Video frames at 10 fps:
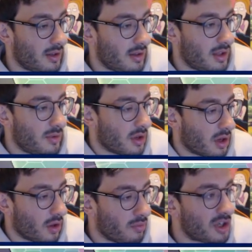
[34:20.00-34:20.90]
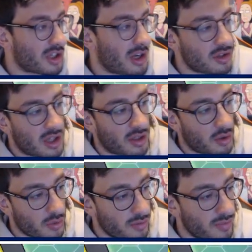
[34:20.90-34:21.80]
There we go. Much closer than I
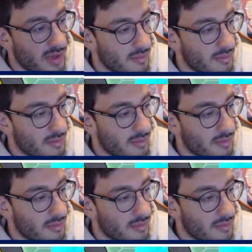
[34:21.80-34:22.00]
thought it would be.